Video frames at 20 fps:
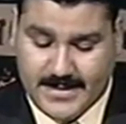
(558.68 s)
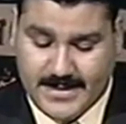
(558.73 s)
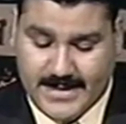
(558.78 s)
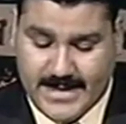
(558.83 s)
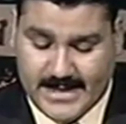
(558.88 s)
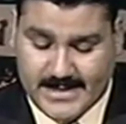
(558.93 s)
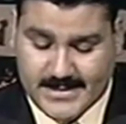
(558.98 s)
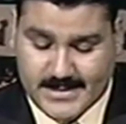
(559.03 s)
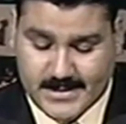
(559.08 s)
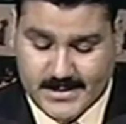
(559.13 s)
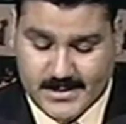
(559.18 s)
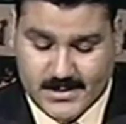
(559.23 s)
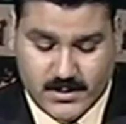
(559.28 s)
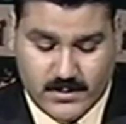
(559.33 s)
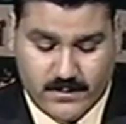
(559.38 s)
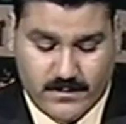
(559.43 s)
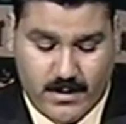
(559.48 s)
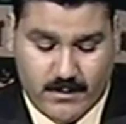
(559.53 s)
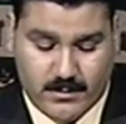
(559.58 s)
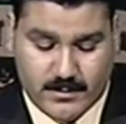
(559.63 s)
the essence
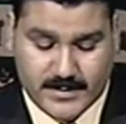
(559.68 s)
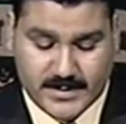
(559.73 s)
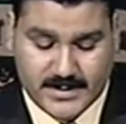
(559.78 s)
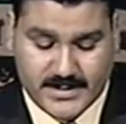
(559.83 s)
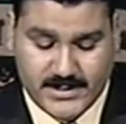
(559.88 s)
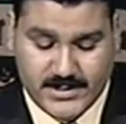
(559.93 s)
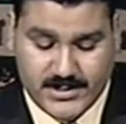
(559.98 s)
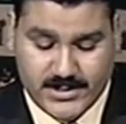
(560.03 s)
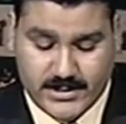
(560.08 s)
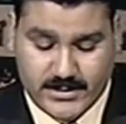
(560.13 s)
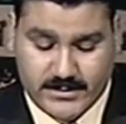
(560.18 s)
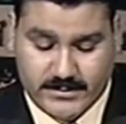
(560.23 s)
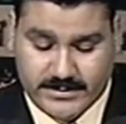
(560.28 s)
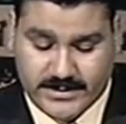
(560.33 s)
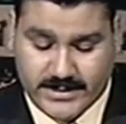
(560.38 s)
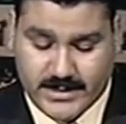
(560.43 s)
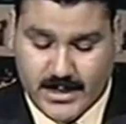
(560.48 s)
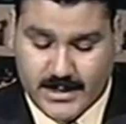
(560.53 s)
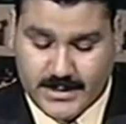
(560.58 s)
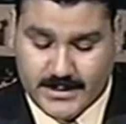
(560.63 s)
of our position
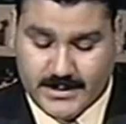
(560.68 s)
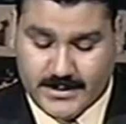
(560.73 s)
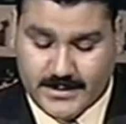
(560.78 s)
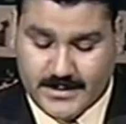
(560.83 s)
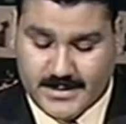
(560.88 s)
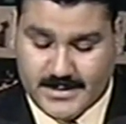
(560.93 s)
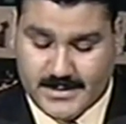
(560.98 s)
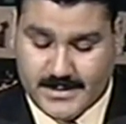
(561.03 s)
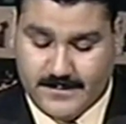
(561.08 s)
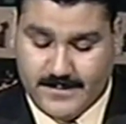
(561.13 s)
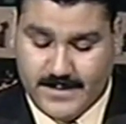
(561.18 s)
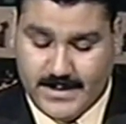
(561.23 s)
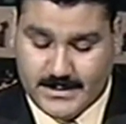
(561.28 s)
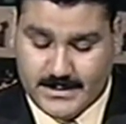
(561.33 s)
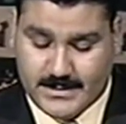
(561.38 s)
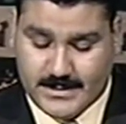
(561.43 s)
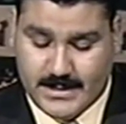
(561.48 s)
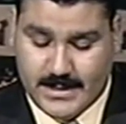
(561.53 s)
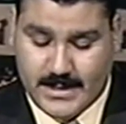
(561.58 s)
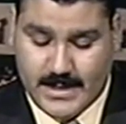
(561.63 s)
regarding this event
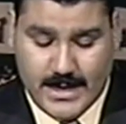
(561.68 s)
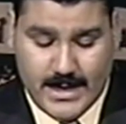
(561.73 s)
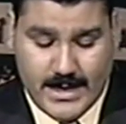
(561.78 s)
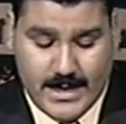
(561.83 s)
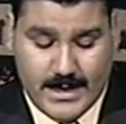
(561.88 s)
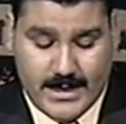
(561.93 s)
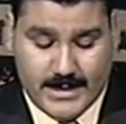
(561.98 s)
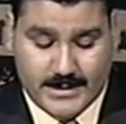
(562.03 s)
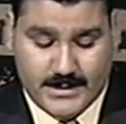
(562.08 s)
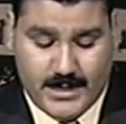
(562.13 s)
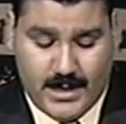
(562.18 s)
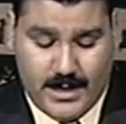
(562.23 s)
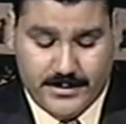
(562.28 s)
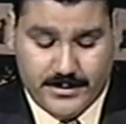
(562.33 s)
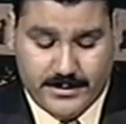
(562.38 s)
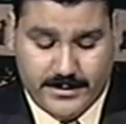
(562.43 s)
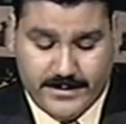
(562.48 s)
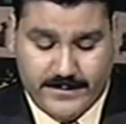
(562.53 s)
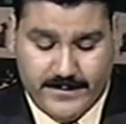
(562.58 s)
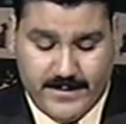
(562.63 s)
and
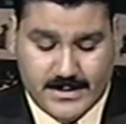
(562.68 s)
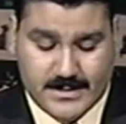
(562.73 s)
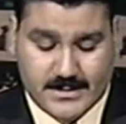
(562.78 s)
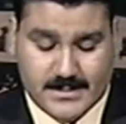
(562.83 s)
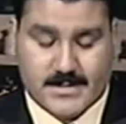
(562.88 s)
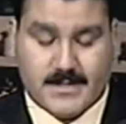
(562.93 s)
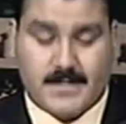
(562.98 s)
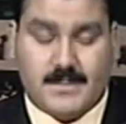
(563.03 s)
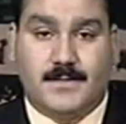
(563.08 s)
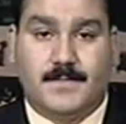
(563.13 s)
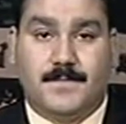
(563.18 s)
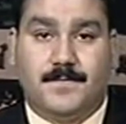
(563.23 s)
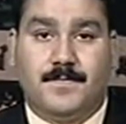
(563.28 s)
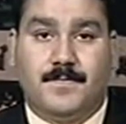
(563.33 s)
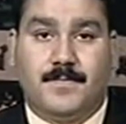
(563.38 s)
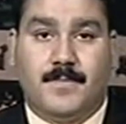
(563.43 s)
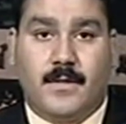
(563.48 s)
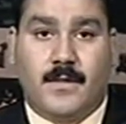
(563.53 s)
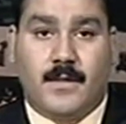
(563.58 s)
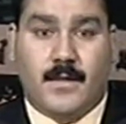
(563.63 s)
other events.
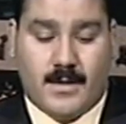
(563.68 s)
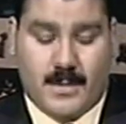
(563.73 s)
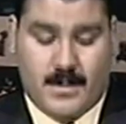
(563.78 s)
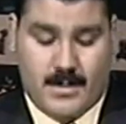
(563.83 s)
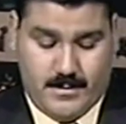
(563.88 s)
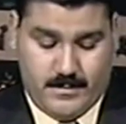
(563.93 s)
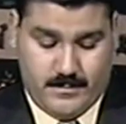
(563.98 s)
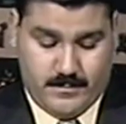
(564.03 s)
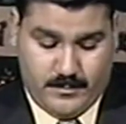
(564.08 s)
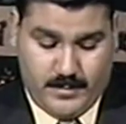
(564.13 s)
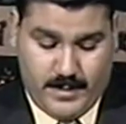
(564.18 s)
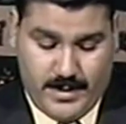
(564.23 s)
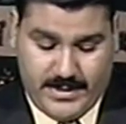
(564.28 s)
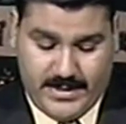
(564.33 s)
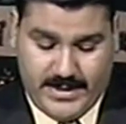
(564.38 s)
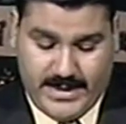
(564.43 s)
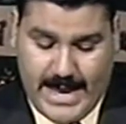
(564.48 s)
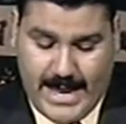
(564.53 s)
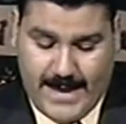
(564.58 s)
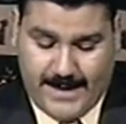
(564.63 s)
But
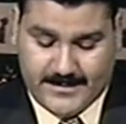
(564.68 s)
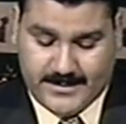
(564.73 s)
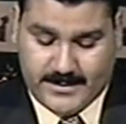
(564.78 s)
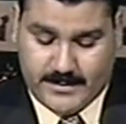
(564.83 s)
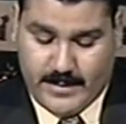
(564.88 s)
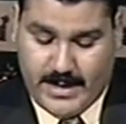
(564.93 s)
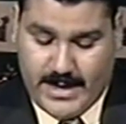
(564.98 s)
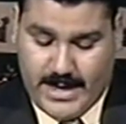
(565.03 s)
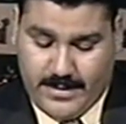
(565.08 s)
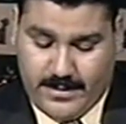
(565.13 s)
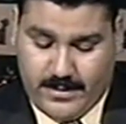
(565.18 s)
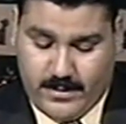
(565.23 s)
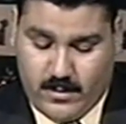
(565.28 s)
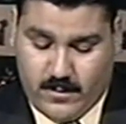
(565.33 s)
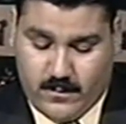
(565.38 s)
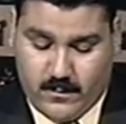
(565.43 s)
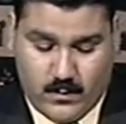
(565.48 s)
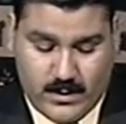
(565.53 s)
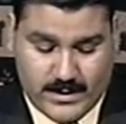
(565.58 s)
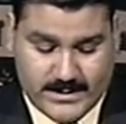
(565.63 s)
the aftermath
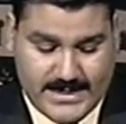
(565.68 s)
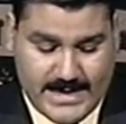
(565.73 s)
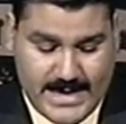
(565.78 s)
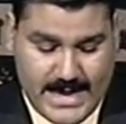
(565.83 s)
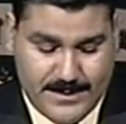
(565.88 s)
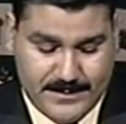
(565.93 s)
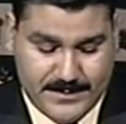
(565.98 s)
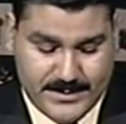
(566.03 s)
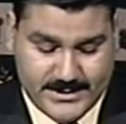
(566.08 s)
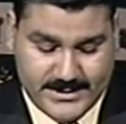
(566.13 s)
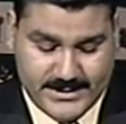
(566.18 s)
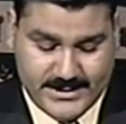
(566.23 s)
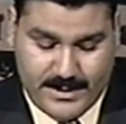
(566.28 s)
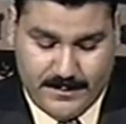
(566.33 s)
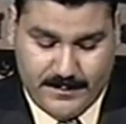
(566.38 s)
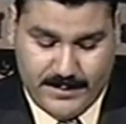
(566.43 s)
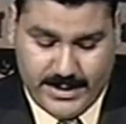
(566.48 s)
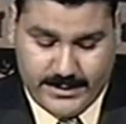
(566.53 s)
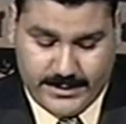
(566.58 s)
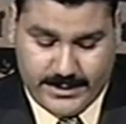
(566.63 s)
of what happened in
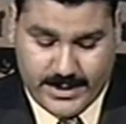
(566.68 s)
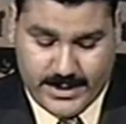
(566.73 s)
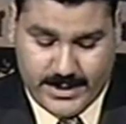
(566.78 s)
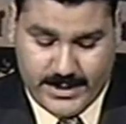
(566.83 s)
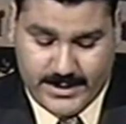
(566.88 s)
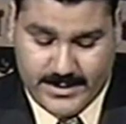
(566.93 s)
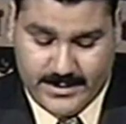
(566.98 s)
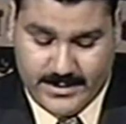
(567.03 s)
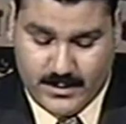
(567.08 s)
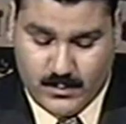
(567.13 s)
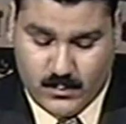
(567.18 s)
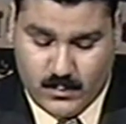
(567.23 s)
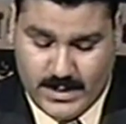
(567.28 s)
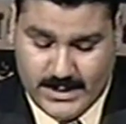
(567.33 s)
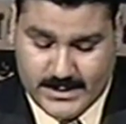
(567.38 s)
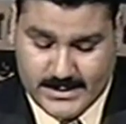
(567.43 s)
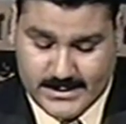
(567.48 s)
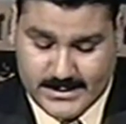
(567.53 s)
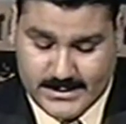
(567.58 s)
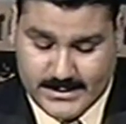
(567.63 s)
America and the
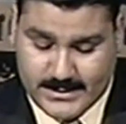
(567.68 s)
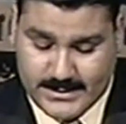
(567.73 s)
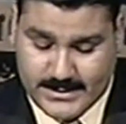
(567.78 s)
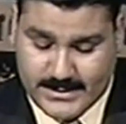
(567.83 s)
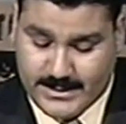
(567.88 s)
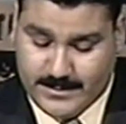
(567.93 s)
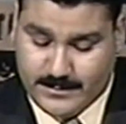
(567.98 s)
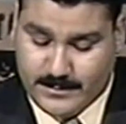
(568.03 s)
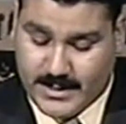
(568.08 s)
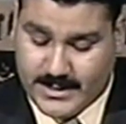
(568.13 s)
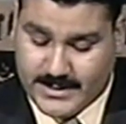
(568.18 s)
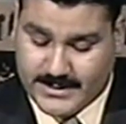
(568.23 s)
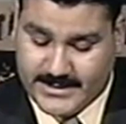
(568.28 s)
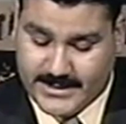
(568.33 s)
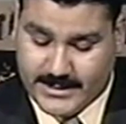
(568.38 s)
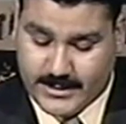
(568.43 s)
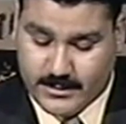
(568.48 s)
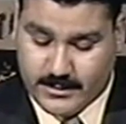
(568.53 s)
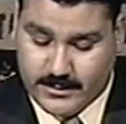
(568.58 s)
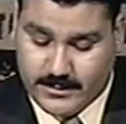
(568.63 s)
West in
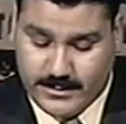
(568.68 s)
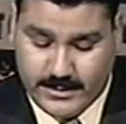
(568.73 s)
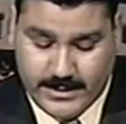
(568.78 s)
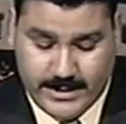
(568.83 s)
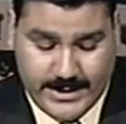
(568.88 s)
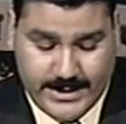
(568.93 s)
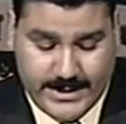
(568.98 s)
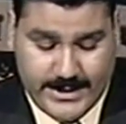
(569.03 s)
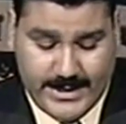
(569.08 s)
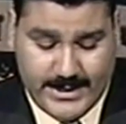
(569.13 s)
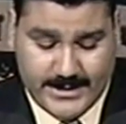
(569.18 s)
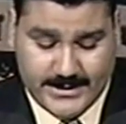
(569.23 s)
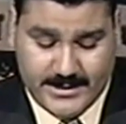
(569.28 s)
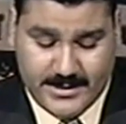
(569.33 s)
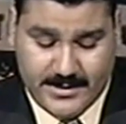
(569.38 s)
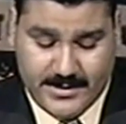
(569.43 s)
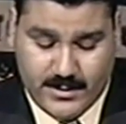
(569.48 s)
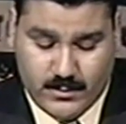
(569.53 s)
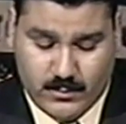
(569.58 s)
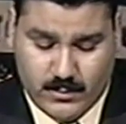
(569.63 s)
particular, and
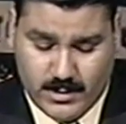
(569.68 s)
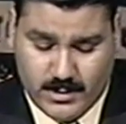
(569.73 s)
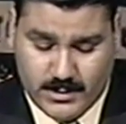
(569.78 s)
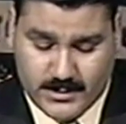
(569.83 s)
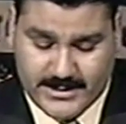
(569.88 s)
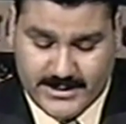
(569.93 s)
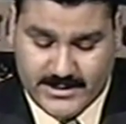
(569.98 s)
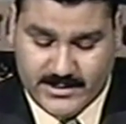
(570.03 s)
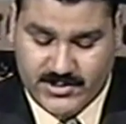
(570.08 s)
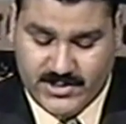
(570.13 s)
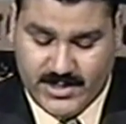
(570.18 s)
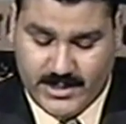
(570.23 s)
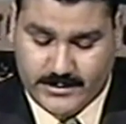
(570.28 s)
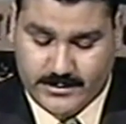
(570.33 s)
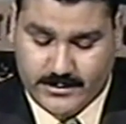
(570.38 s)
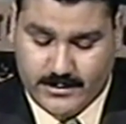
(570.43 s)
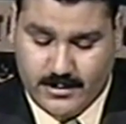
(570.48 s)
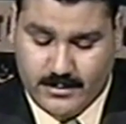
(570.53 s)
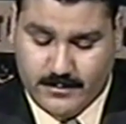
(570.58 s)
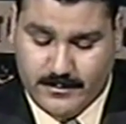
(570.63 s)
in the world in
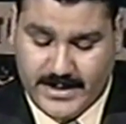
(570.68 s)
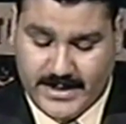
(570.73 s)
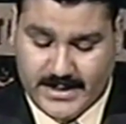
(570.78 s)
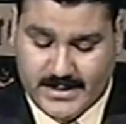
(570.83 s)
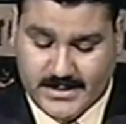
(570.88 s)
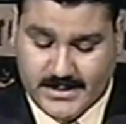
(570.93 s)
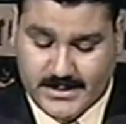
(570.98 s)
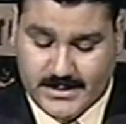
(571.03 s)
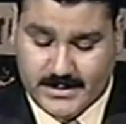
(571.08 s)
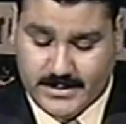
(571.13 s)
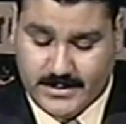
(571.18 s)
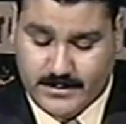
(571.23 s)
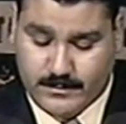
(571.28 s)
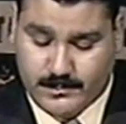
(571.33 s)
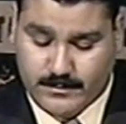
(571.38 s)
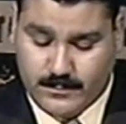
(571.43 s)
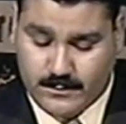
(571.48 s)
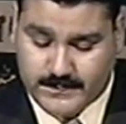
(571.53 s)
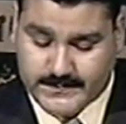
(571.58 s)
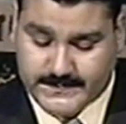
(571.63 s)
general, makes it
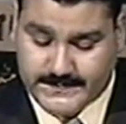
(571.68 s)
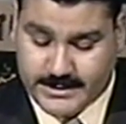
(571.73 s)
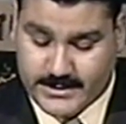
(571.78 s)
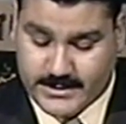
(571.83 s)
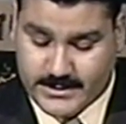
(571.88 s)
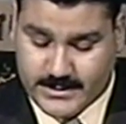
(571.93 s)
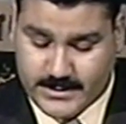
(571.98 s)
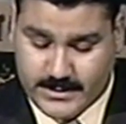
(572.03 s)
important